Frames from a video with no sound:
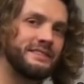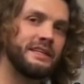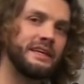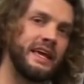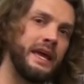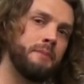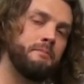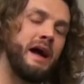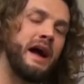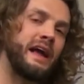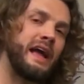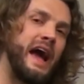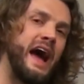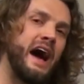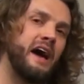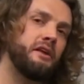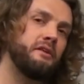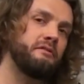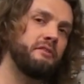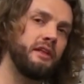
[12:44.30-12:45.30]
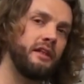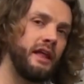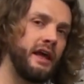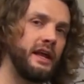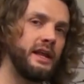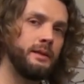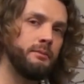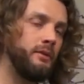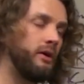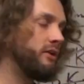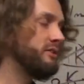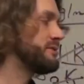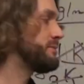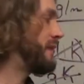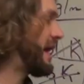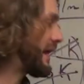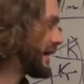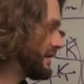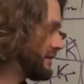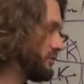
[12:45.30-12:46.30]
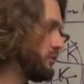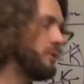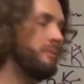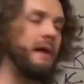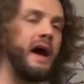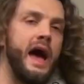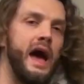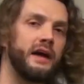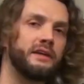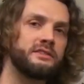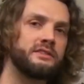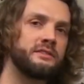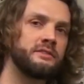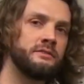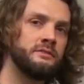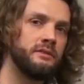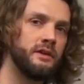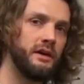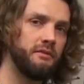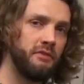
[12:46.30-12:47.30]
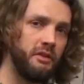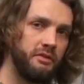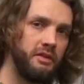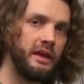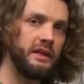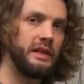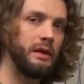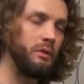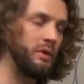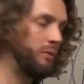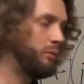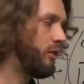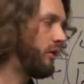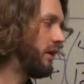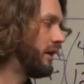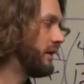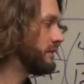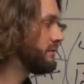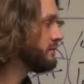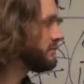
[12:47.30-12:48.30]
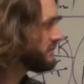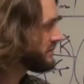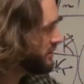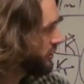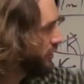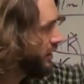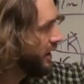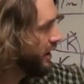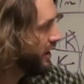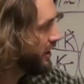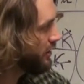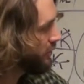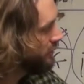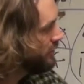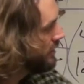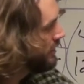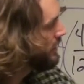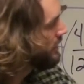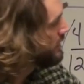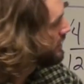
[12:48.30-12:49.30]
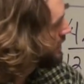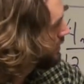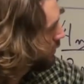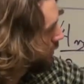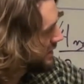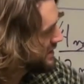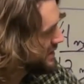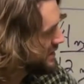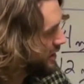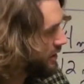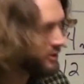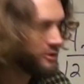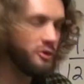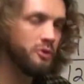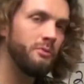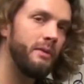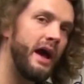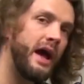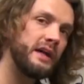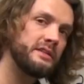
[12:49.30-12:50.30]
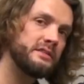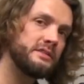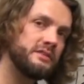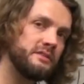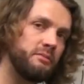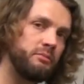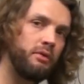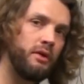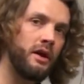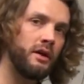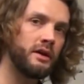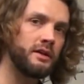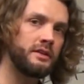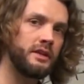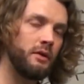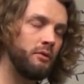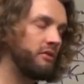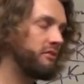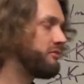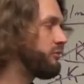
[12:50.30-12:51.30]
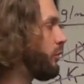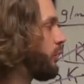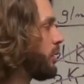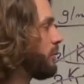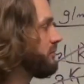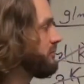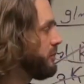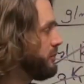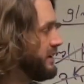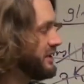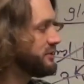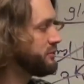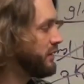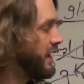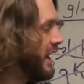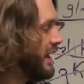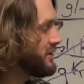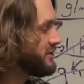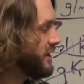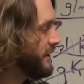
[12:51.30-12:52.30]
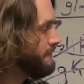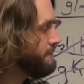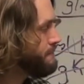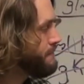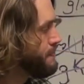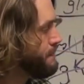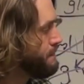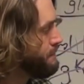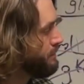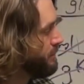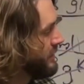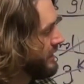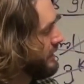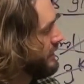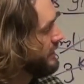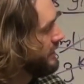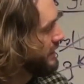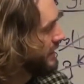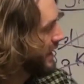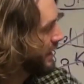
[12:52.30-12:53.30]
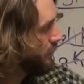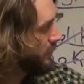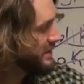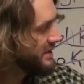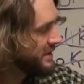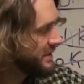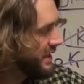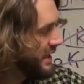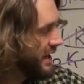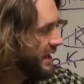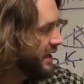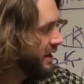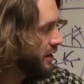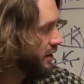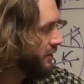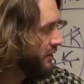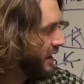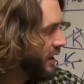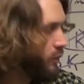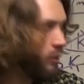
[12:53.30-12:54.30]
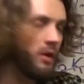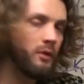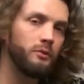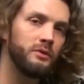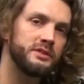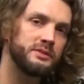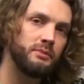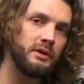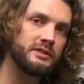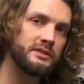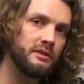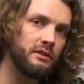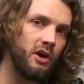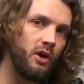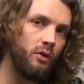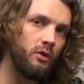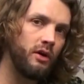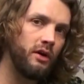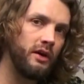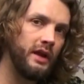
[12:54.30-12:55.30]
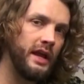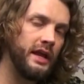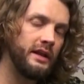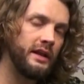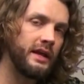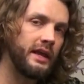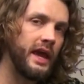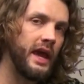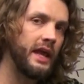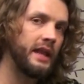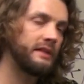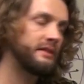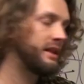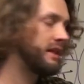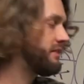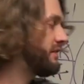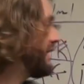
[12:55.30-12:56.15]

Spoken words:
to get back out of the land of moles, back into a mass of the thing that we want. So here we see our two masses of product that were formed from each reagent, and we see here that one was much lower, indicating that